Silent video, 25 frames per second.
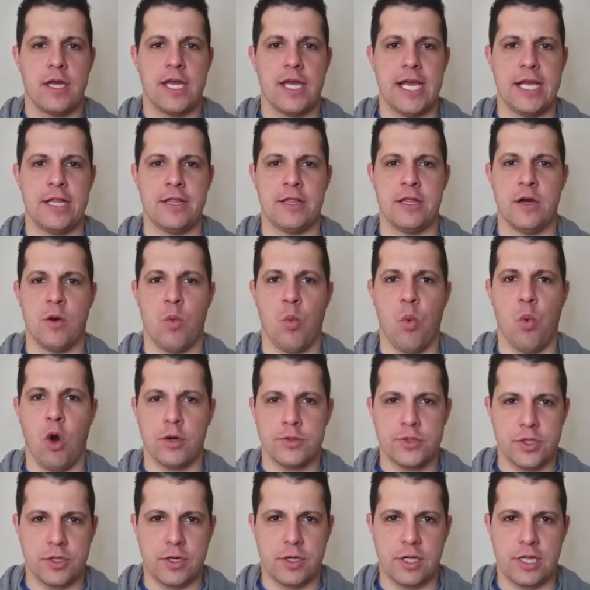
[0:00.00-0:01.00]
in the
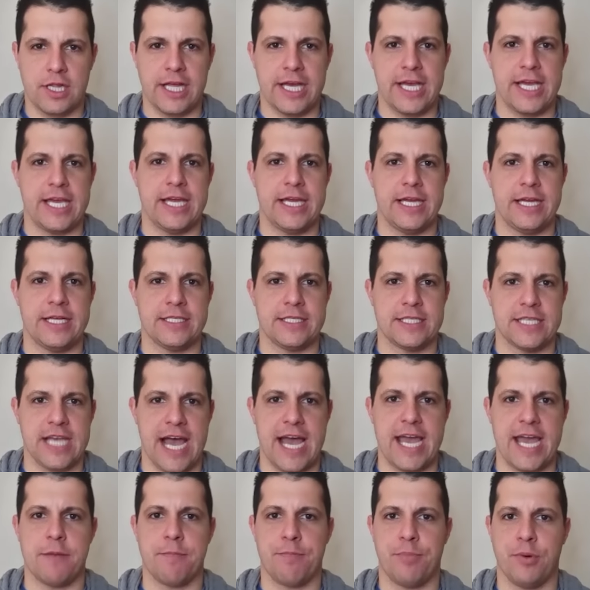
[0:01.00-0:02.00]
Walter Clayton,
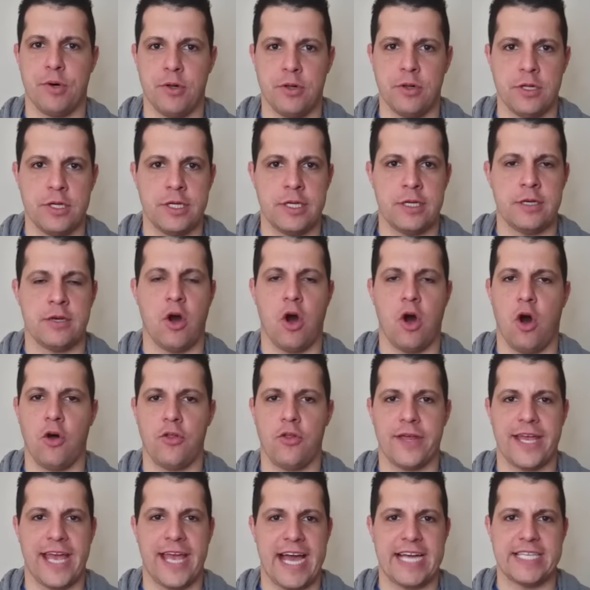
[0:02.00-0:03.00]
Zion Pullen,
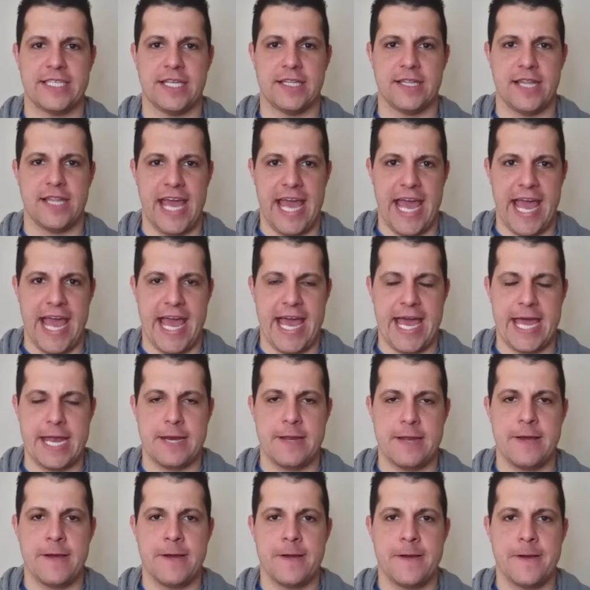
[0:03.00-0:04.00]
all the guys that they
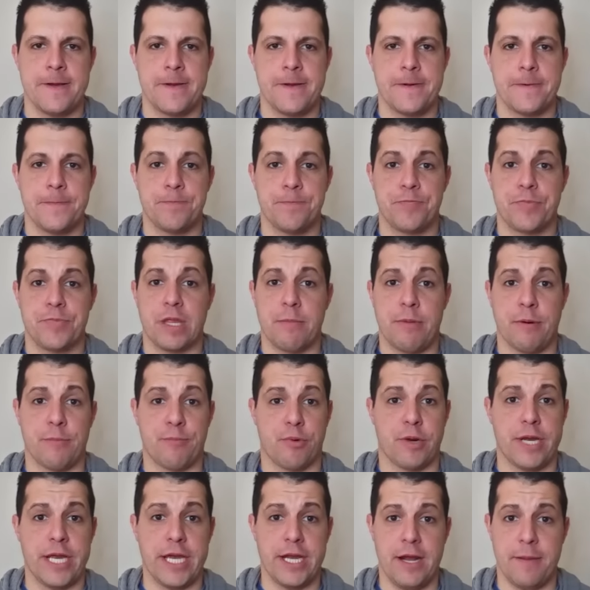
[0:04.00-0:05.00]
had. But
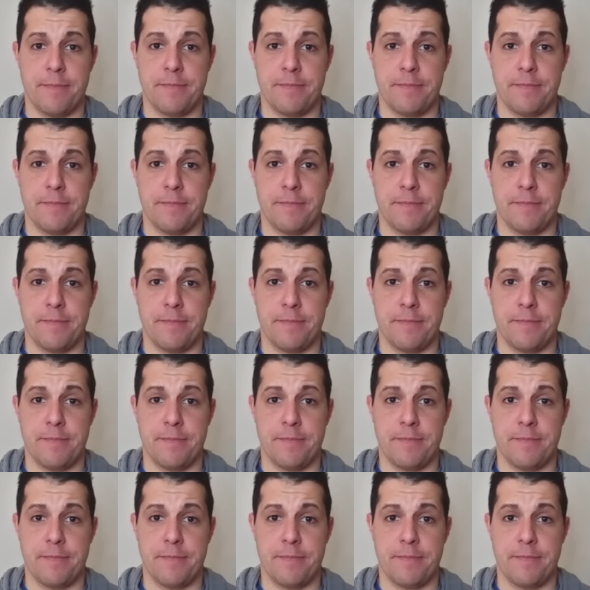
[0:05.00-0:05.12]
bring it